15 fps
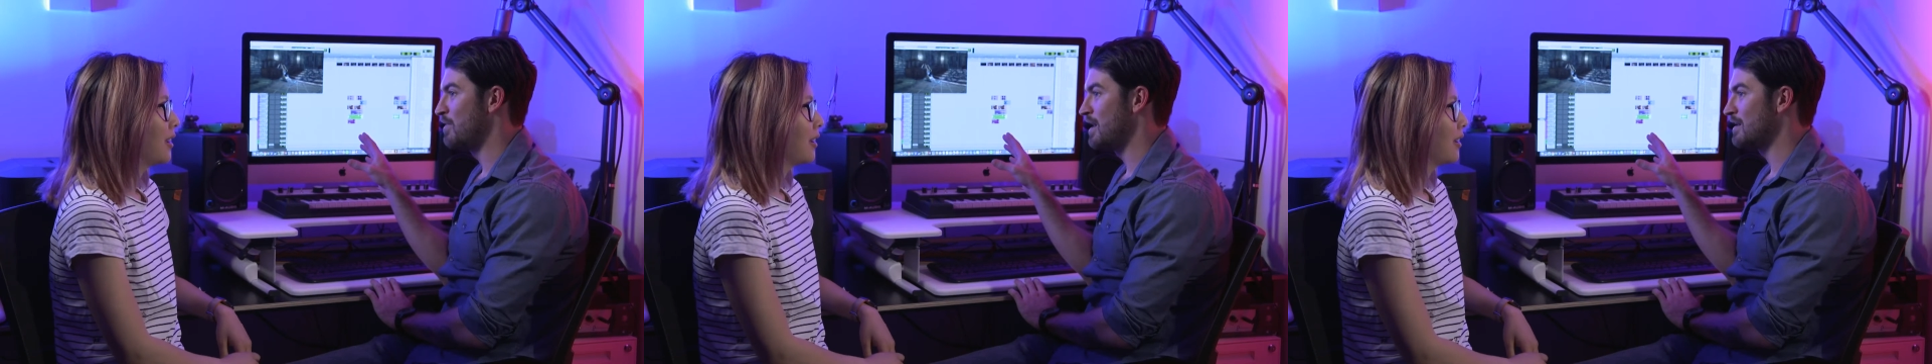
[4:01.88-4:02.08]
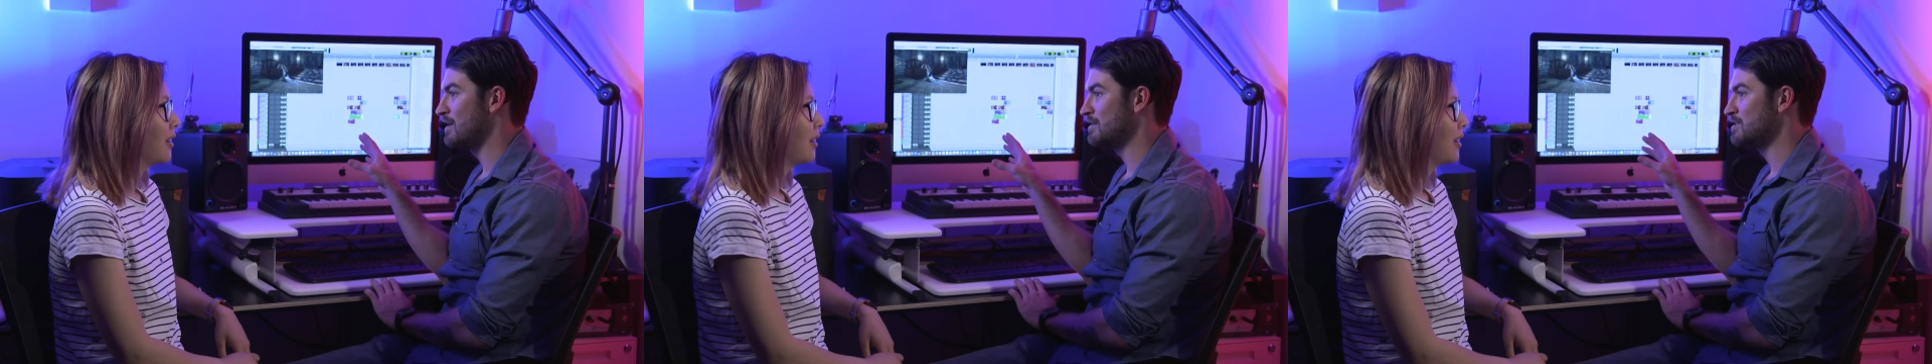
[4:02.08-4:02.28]

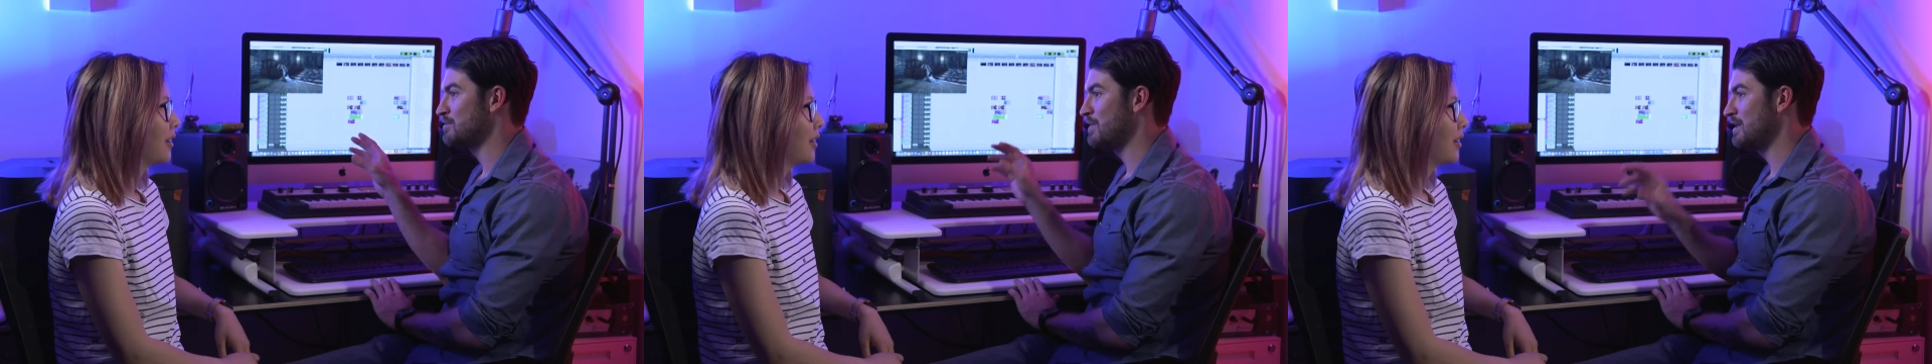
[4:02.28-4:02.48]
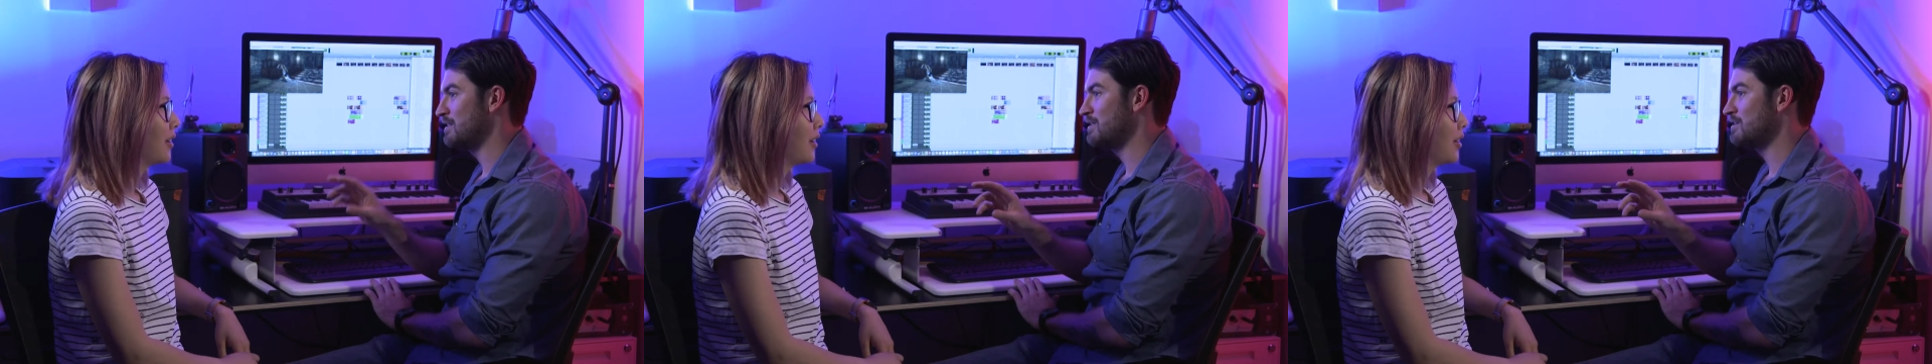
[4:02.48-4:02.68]
But to
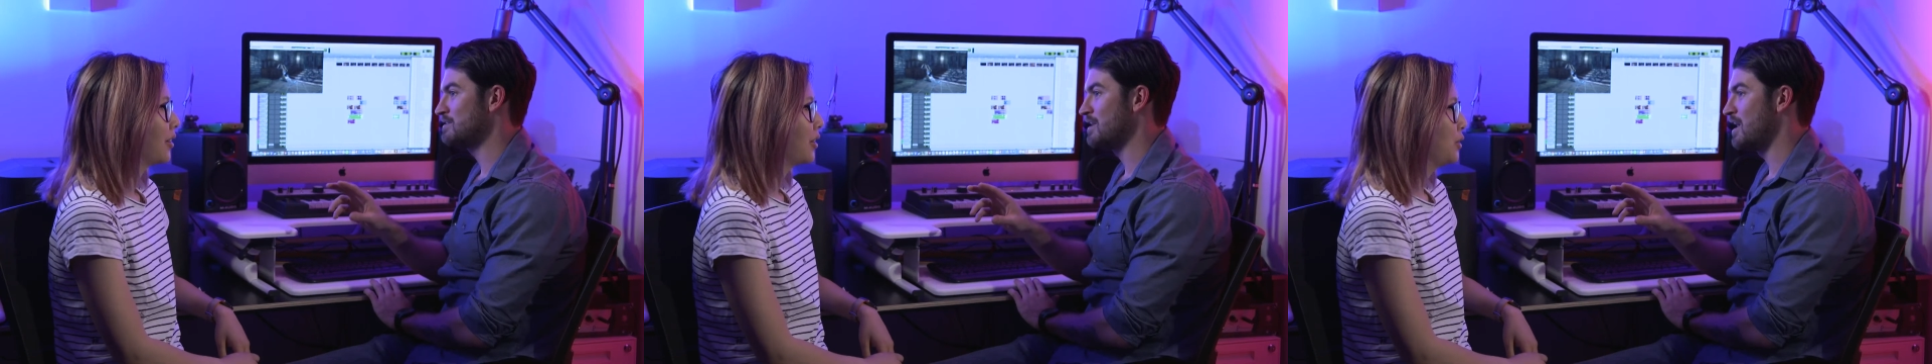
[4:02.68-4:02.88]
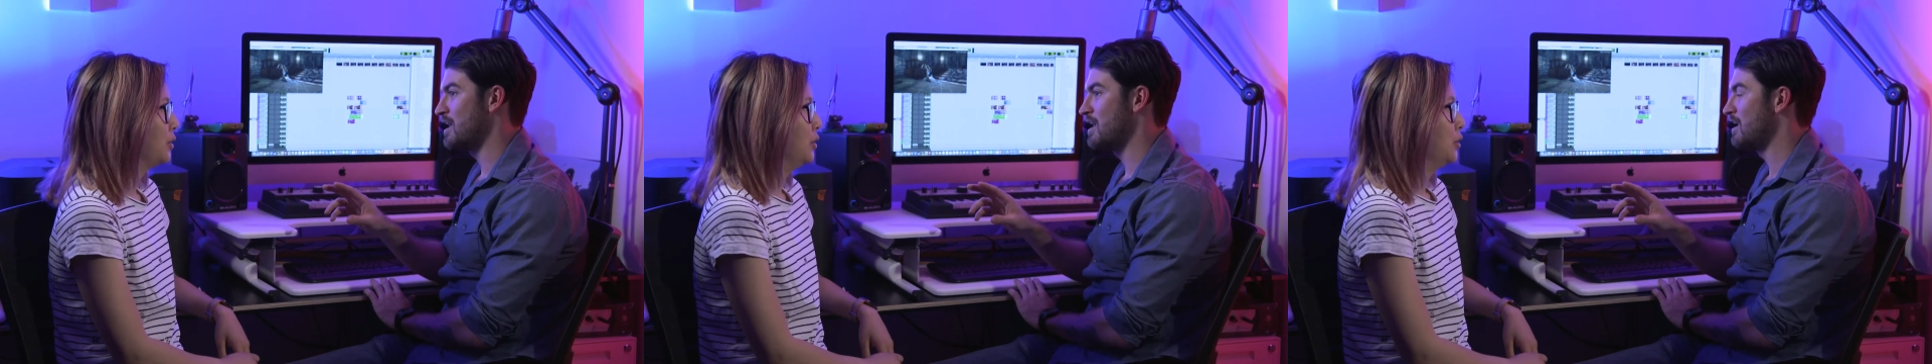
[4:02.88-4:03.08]
make things
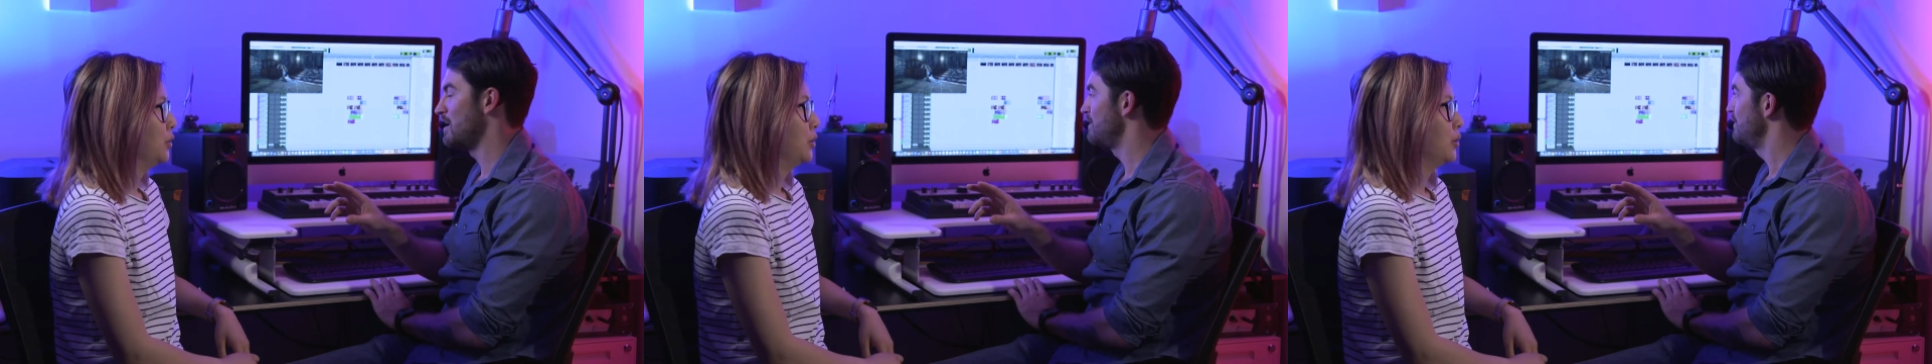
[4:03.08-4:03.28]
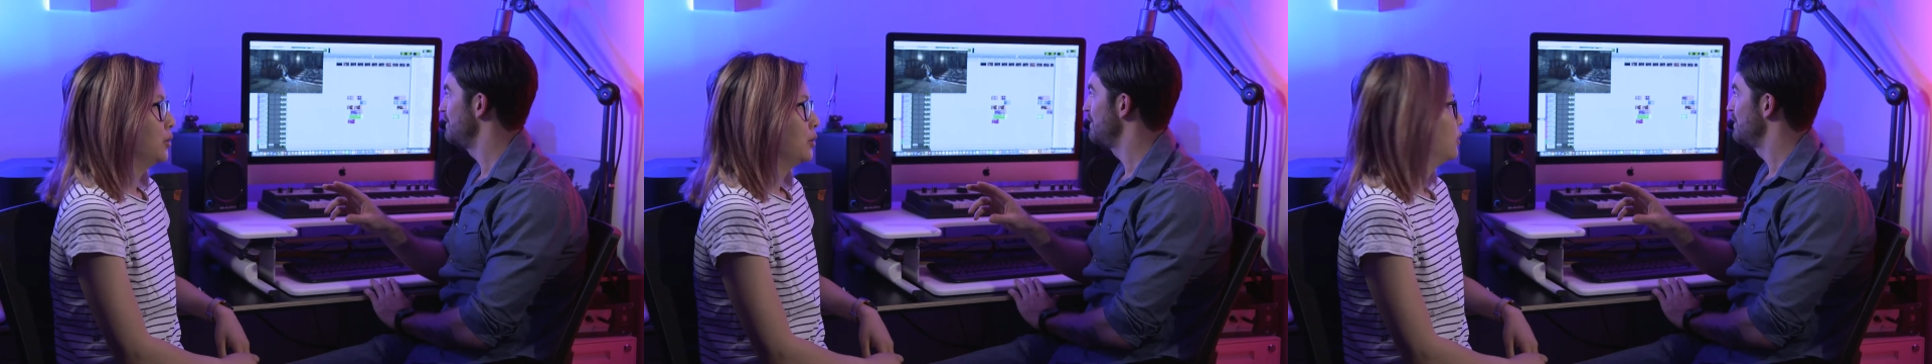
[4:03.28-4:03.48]
hard,